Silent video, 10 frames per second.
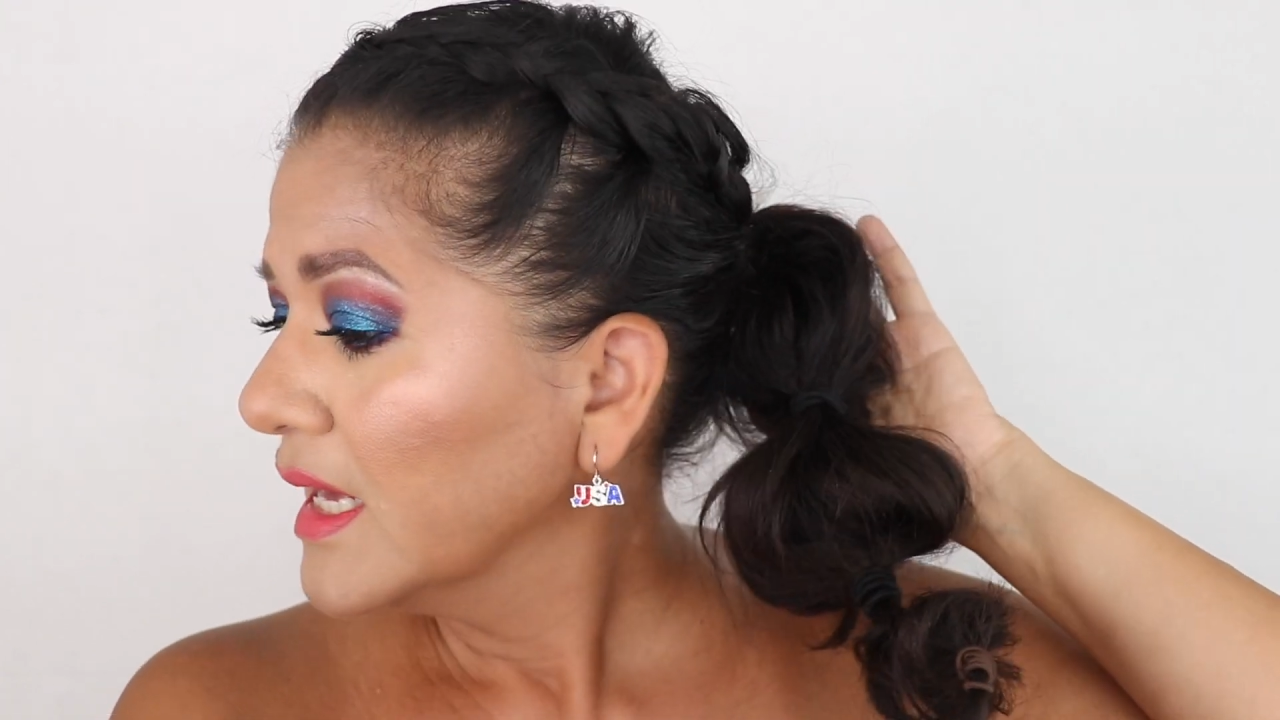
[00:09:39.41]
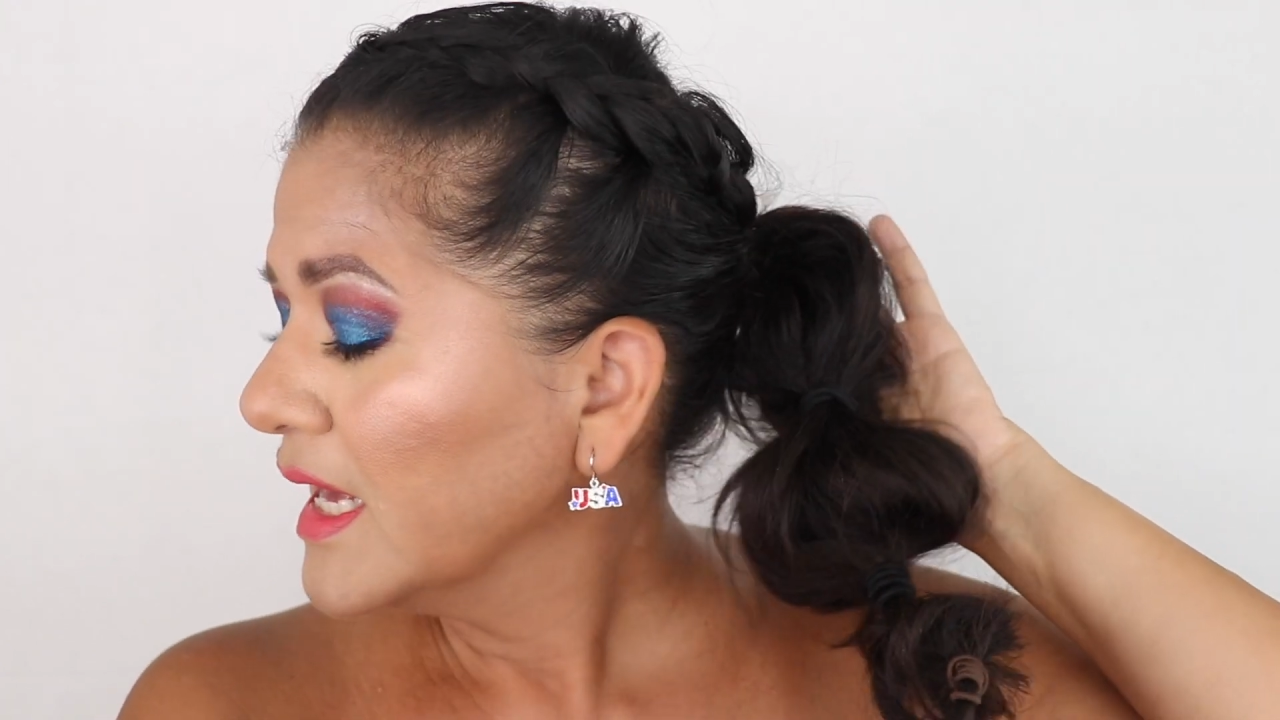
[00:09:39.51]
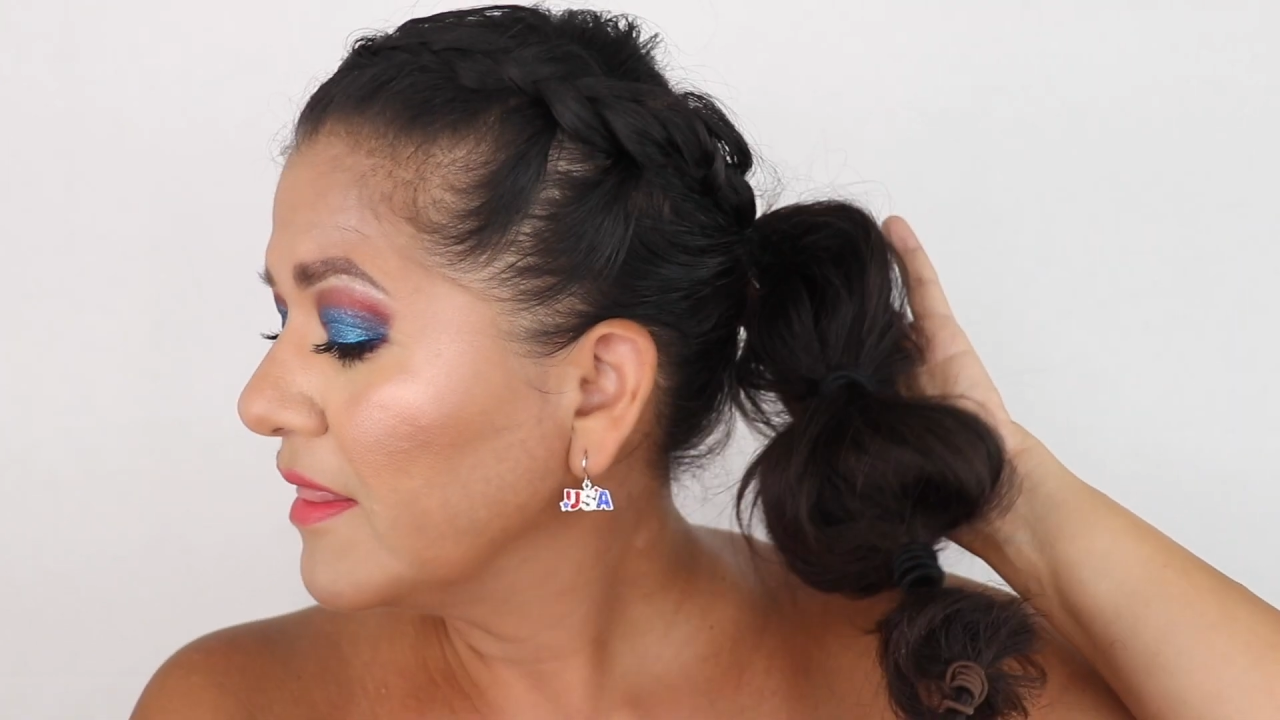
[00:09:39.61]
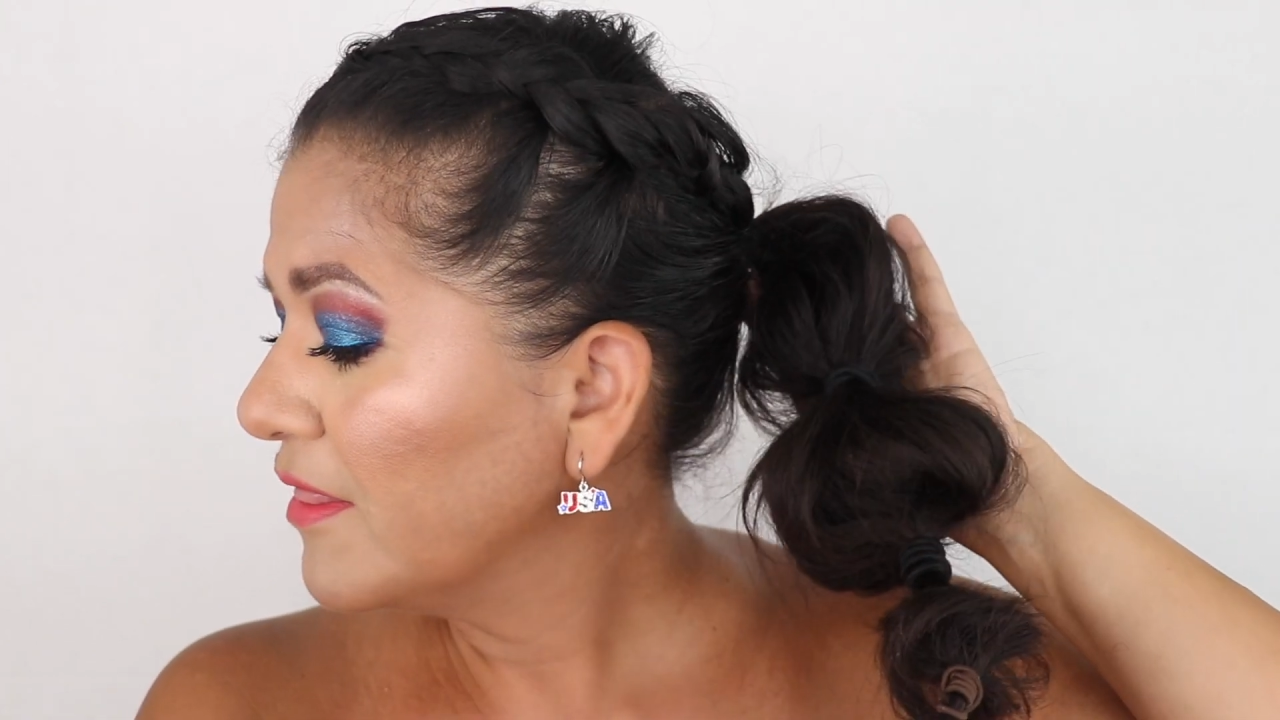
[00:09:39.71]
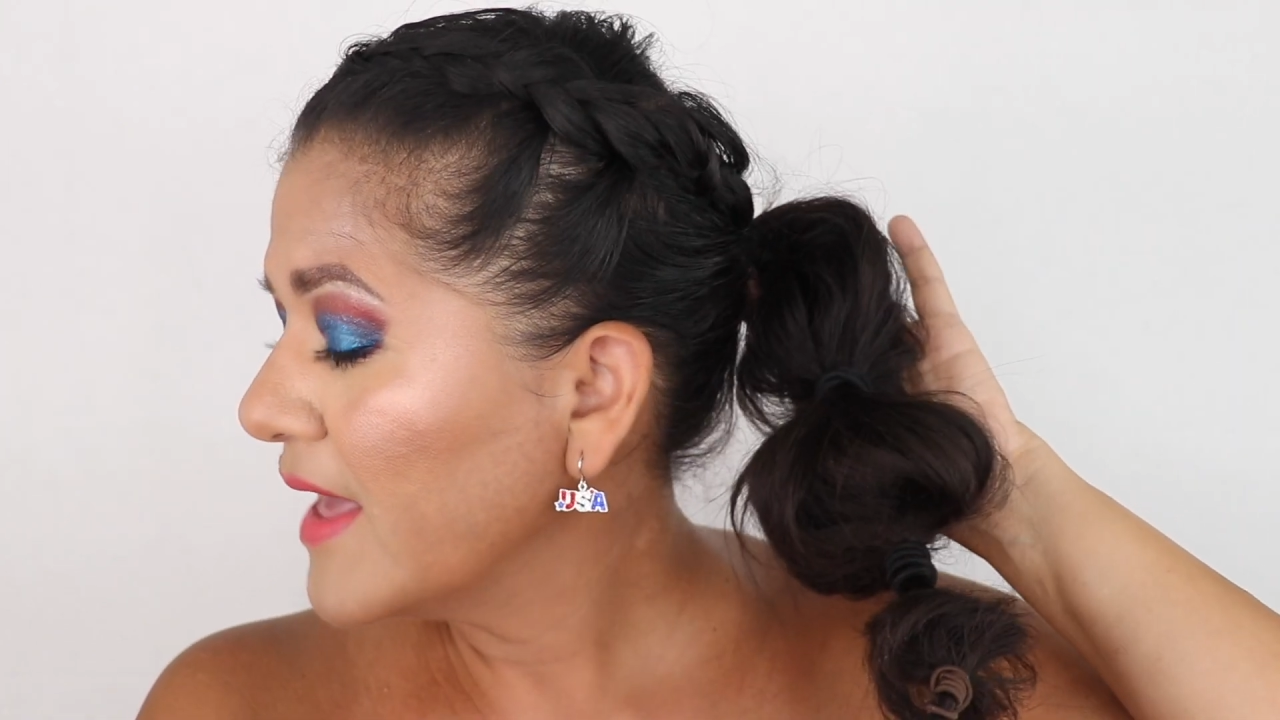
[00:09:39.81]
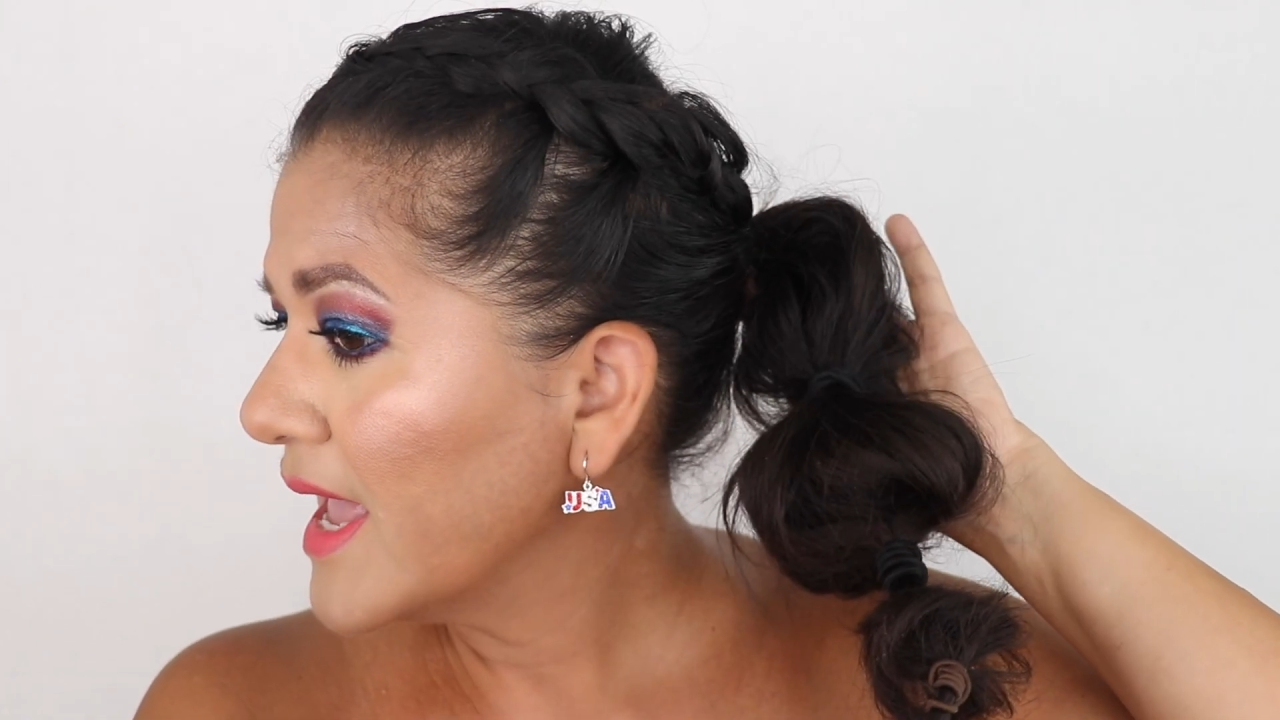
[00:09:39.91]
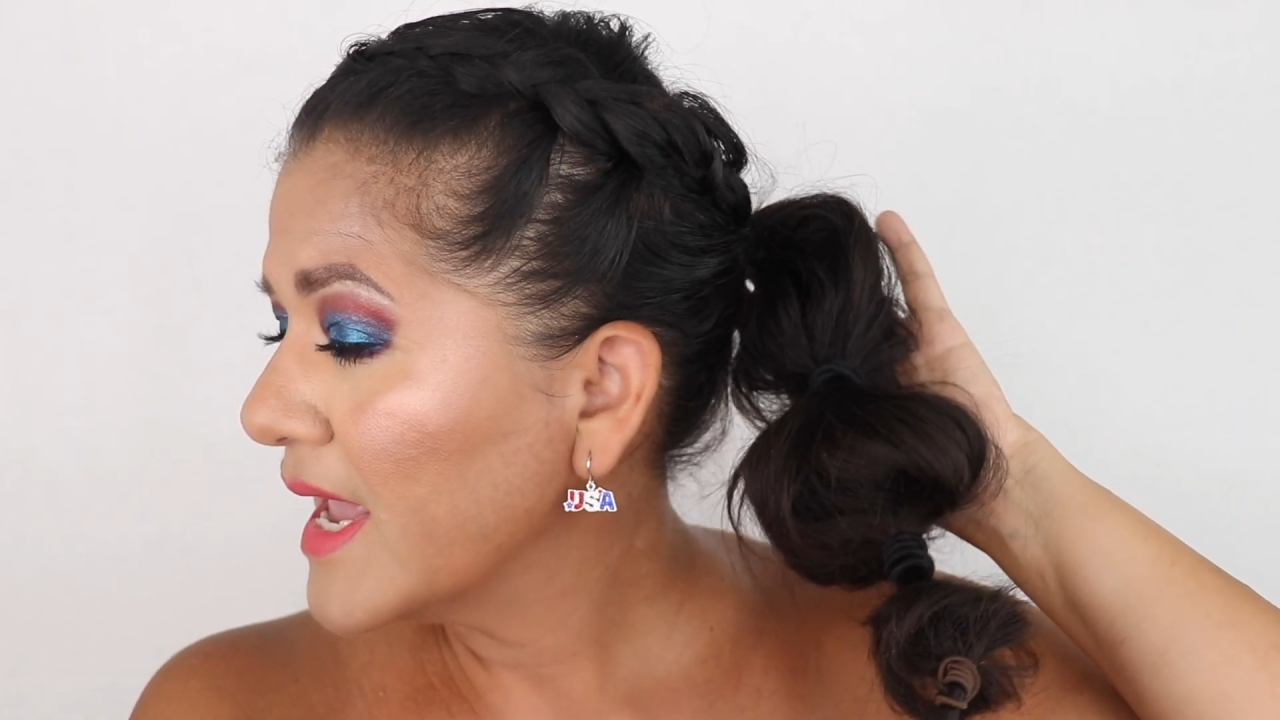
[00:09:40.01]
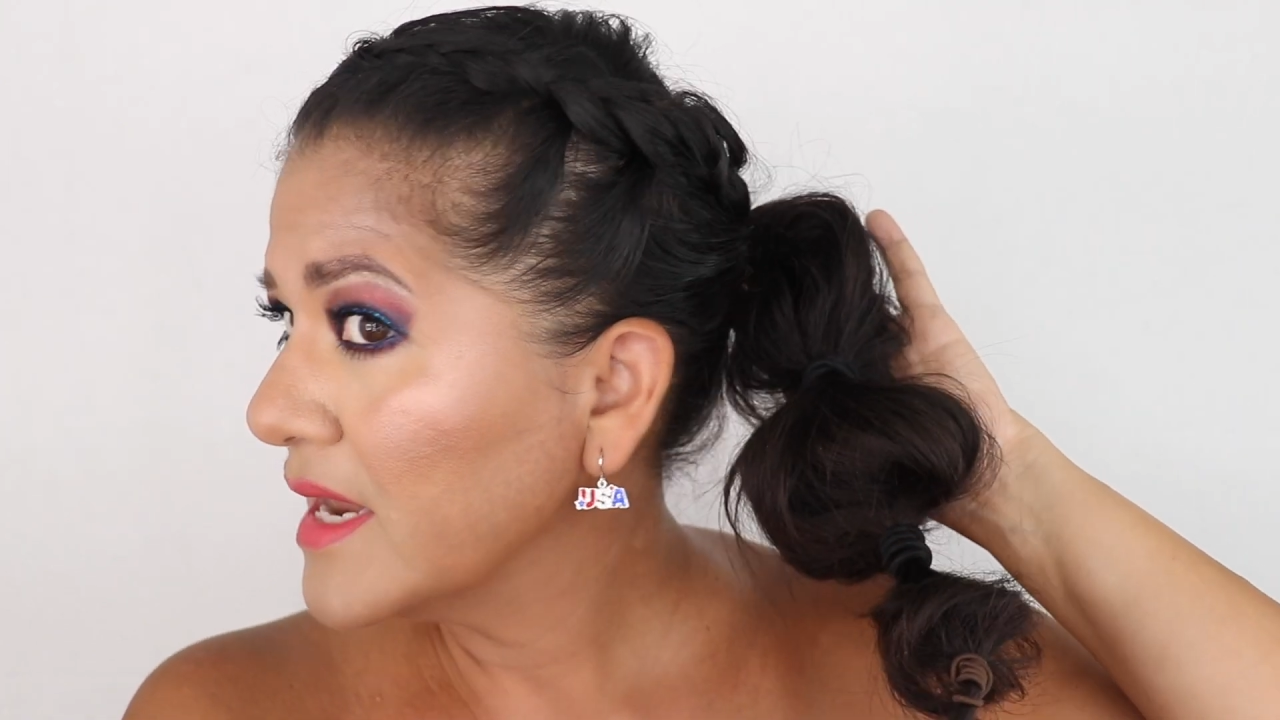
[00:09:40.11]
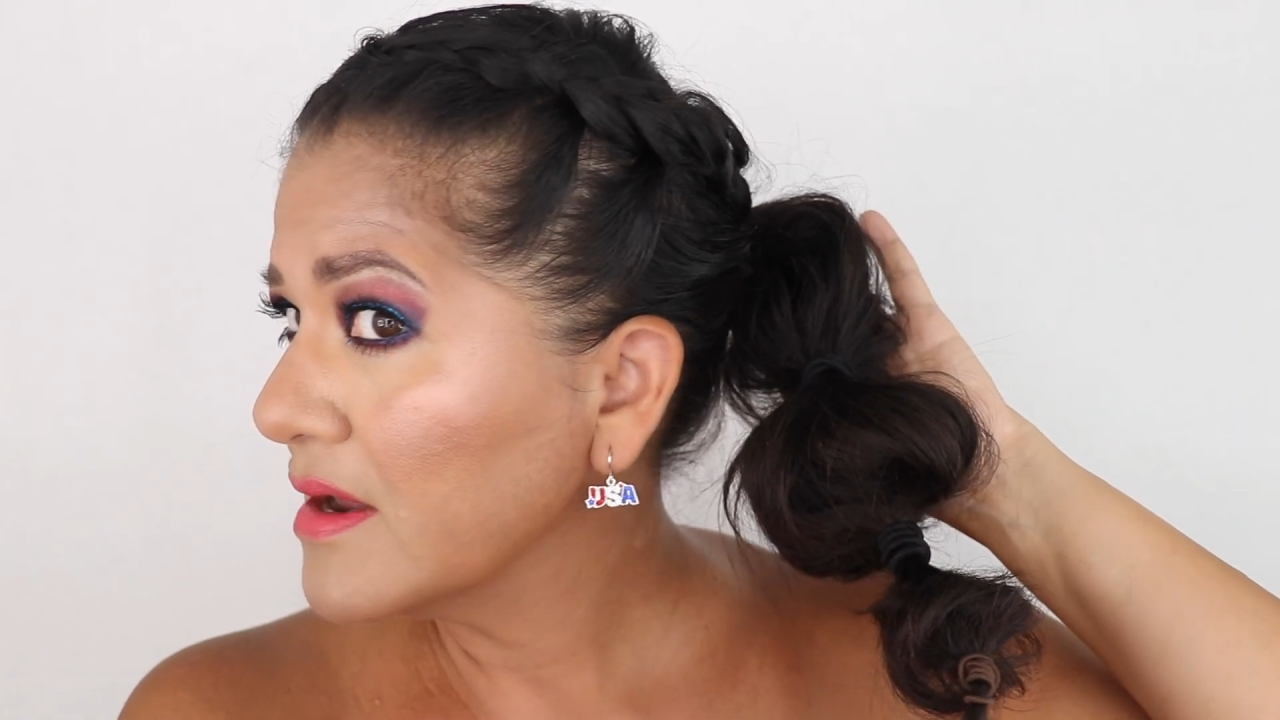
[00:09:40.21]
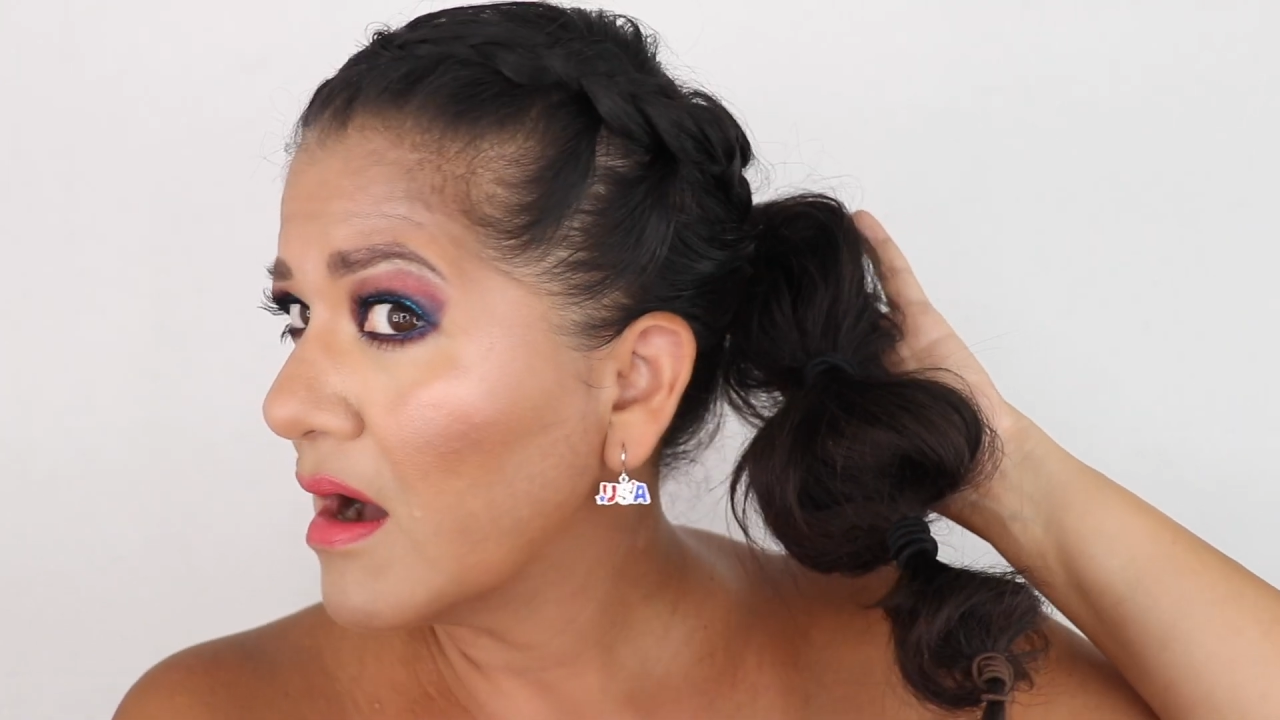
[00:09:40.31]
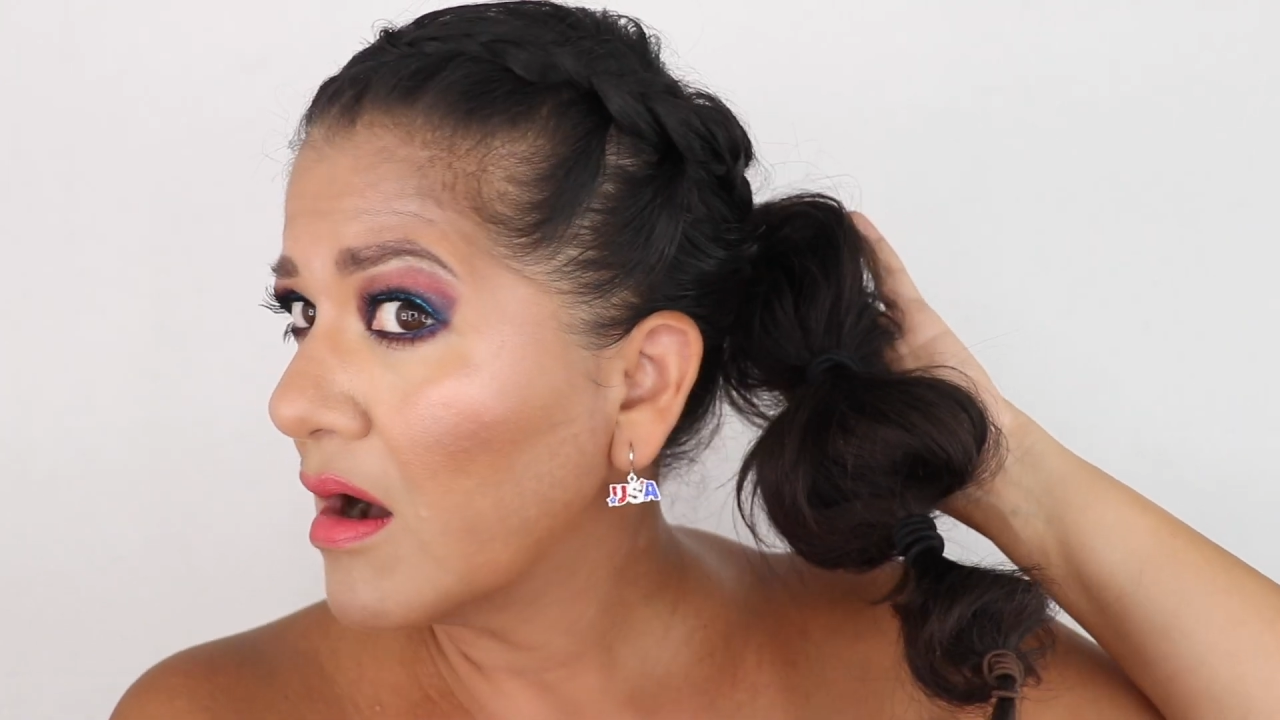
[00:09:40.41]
And then